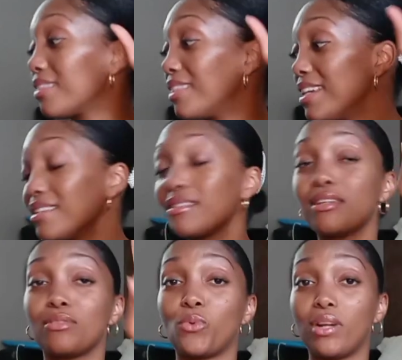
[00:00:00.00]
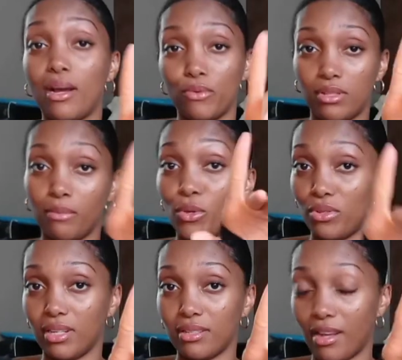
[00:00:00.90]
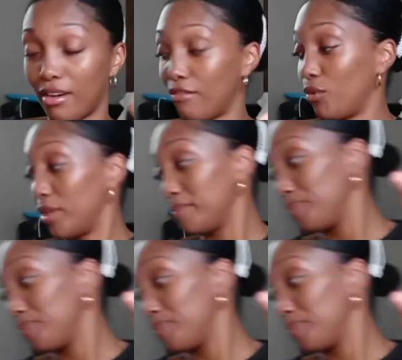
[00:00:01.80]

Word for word: This is what I was the most excited for.